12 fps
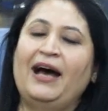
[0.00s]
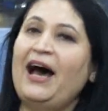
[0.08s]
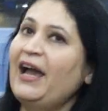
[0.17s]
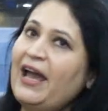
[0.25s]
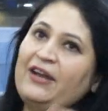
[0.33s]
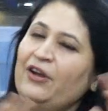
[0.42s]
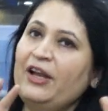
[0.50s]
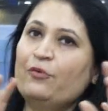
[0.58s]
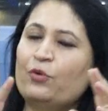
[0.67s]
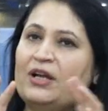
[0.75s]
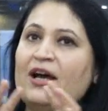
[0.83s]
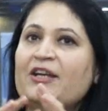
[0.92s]
I really
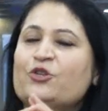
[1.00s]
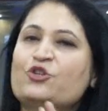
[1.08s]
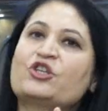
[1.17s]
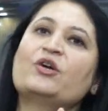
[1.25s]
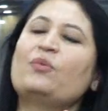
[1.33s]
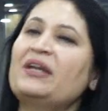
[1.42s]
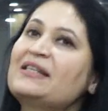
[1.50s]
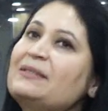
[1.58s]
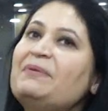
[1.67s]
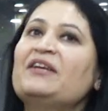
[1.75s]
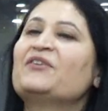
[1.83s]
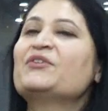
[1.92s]
would like to share one
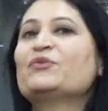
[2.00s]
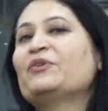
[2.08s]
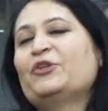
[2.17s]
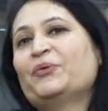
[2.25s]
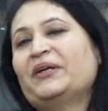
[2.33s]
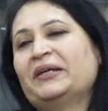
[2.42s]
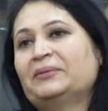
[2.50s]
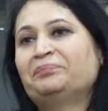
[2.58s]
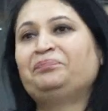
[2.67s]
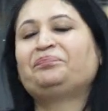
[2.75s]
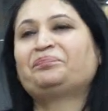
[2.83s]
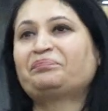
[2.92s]
experience with you here.
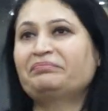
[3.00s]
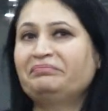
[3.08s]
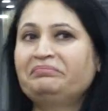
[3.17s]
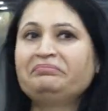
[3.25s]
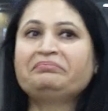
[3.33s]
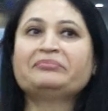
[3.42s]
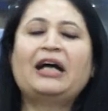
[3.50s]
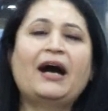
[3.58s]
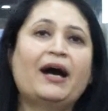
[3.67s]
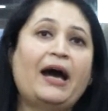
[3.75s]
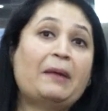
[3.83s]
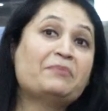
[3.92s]

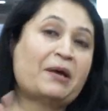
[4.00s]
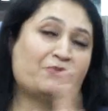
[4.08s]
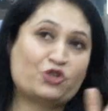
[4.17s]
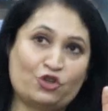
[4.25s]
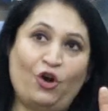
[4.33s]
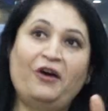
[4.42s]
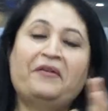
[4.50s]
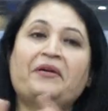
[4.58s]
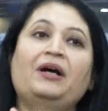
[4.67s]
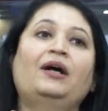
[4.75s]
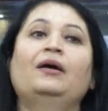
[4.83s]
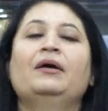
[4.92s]
I'm sure
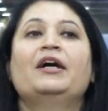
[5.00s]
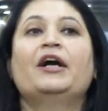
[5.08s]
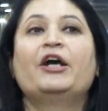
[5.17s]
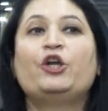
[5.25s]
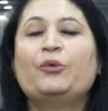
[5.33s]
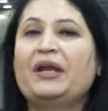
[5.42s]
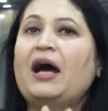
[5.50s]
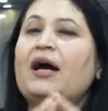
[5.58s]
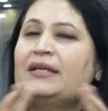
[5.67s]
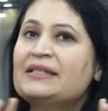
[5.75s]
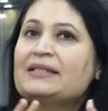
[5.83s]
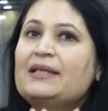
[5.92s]
you're
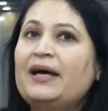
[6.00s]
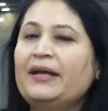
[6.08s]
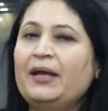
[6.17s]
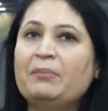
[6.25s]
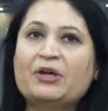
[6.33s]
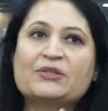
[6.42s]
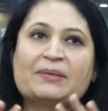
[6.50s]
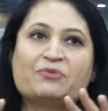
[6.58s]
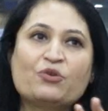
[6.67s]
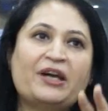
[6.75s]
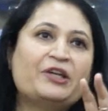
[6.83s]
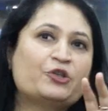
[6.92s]
understanding because I'm
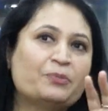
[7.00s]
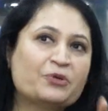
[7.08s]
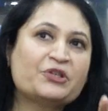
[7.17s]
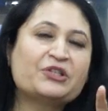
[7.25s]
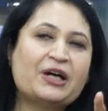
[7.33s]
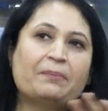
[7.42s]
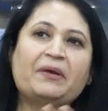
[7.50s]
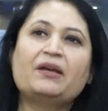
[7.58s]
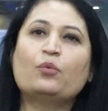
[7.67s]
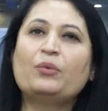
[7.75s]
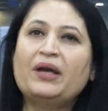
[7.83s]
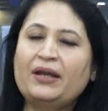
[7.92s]
trying to put it up in
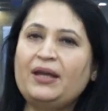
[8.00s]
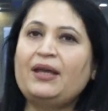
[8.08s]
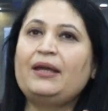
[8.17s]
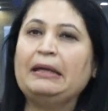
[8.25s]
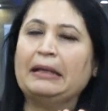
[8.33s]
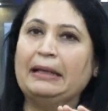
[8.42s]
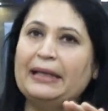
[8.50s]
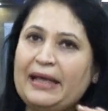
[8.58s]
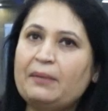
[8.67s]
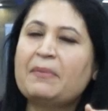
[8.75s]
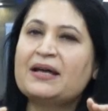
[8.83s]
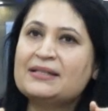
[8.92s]
a very
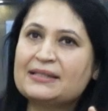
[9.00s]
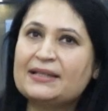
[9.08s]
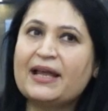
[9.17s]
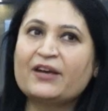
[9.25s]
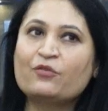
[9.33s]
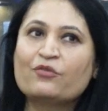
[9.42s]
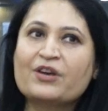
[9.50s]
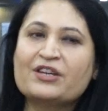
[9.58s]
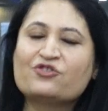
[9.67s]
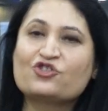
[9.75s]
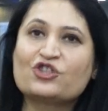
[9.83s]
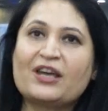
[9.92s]
layman's
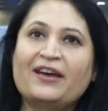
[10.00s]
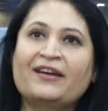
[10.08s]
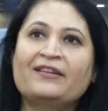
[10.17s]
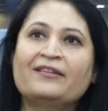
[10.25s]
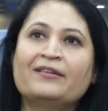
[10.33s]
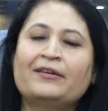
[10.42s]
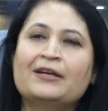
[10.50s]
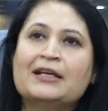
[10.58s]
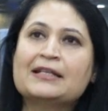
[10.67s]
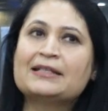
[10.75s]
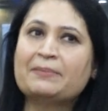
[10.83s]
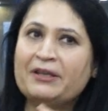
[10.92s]
language and
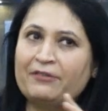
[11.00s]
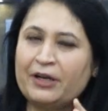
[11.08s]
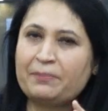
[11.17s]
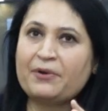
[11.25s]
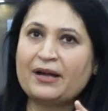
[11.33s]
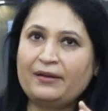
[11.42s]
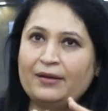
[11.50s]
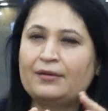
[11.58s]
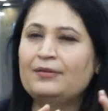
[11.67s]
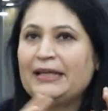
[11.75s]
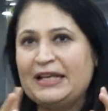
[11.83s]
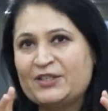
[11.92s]
something very
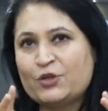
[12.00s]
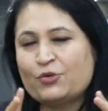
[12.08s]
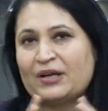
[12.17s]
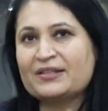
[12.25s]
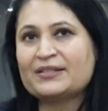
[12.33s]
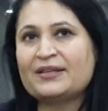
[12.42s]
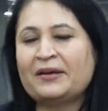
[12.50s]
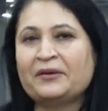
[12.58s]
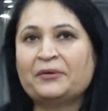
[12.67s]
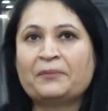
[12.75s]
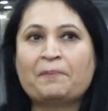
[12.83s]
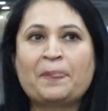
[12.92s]
practical, easy to understand.